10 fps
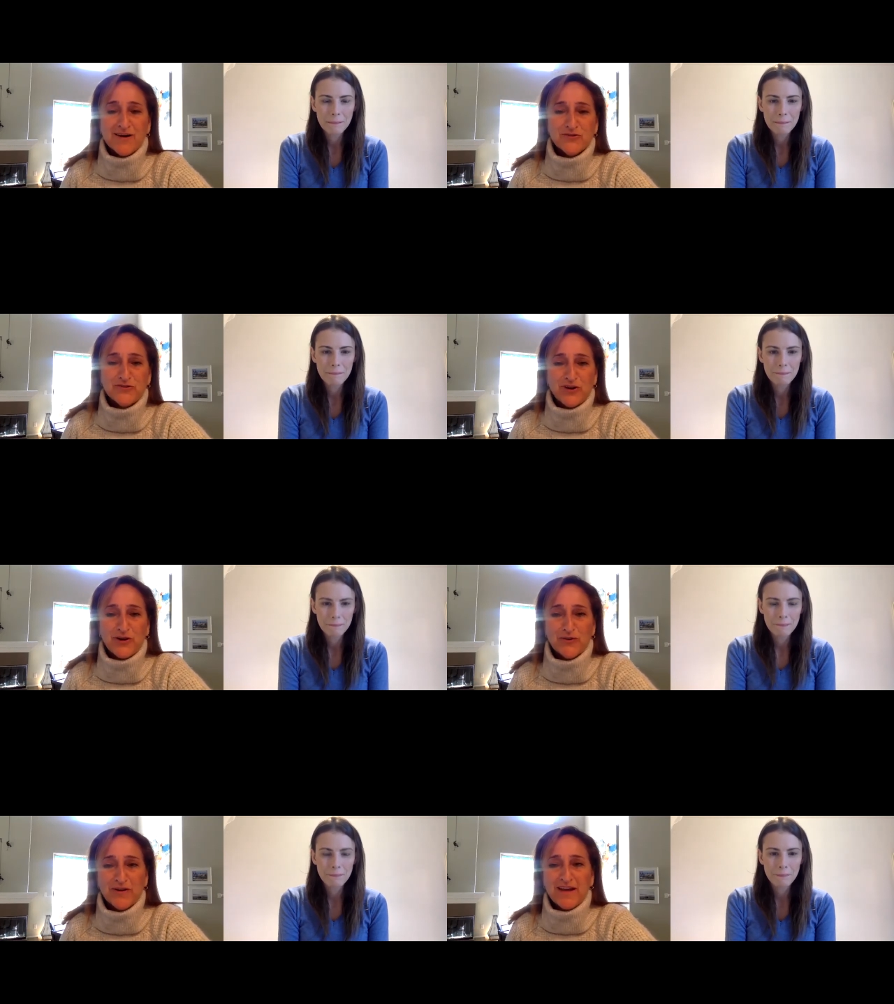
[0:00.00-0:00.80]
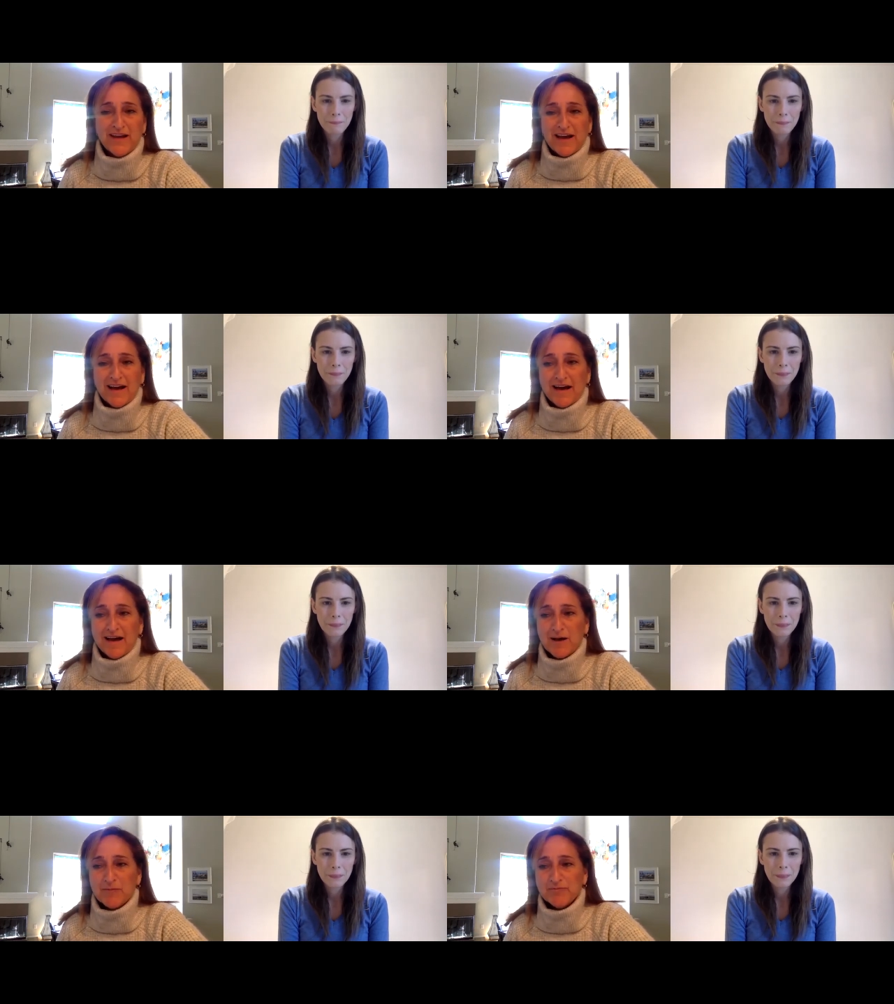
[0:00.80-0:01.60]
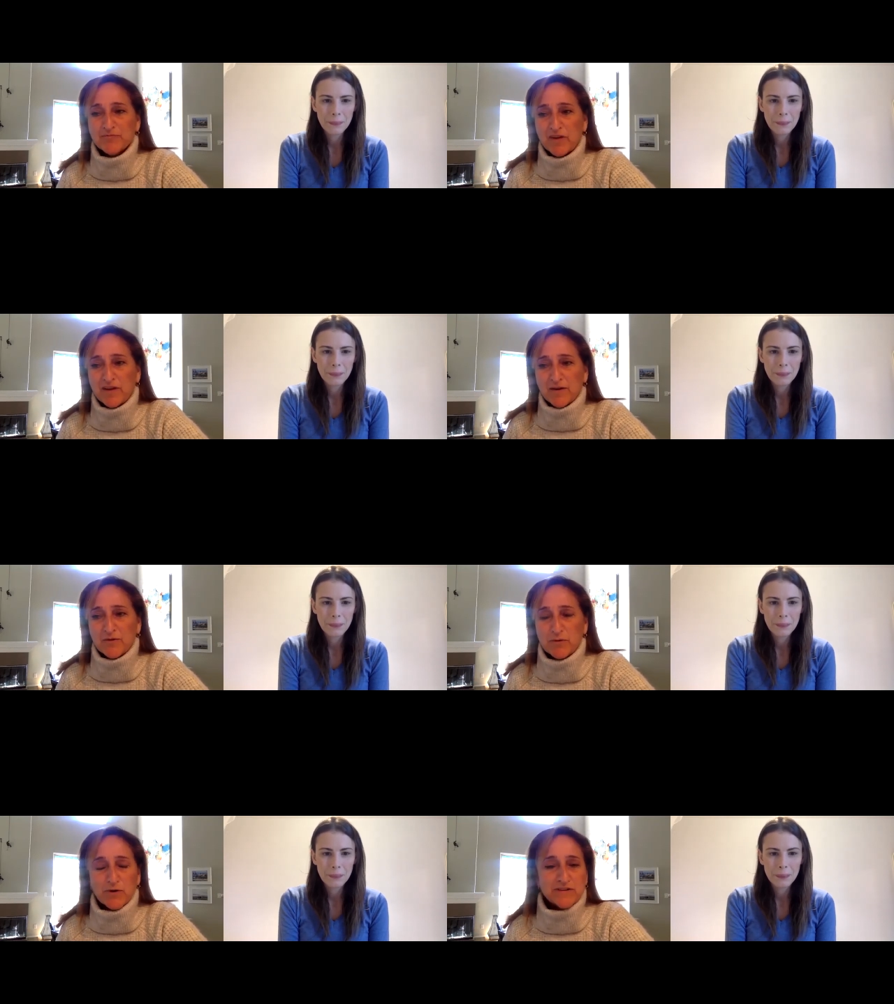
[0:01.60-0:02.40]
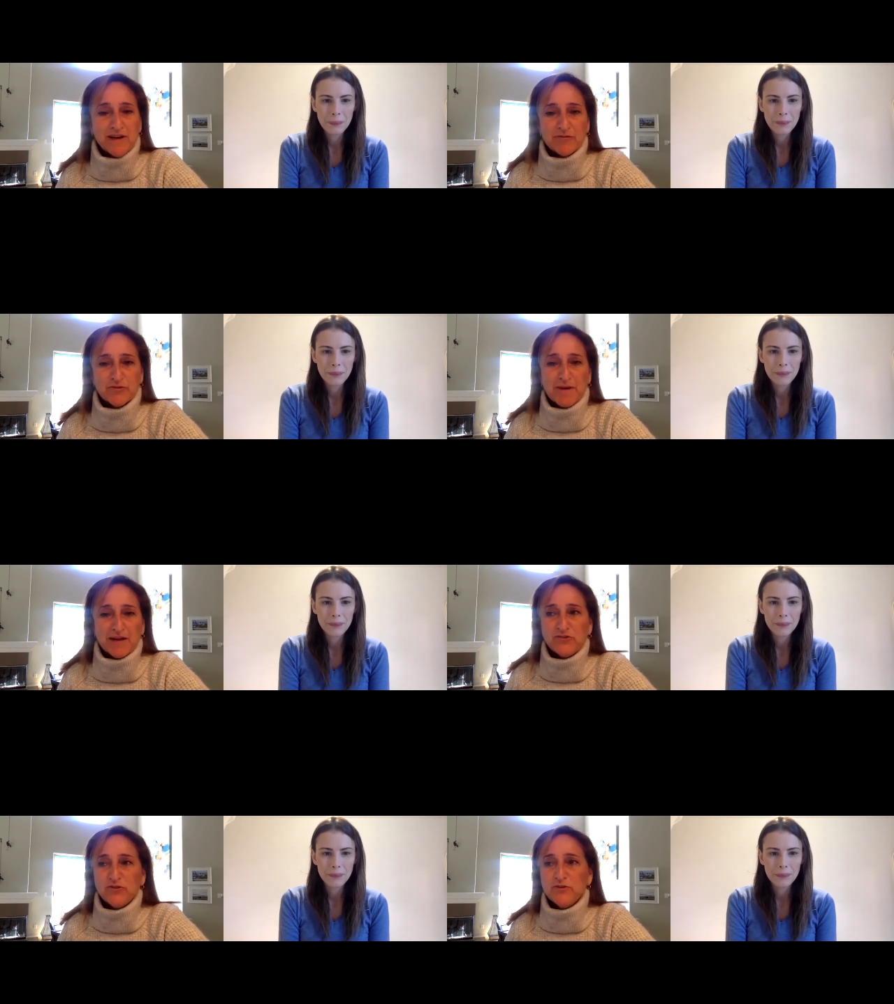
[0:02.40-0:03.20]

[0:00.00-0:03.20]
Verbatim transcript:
Speaker 1: So, um, we worked on it for about two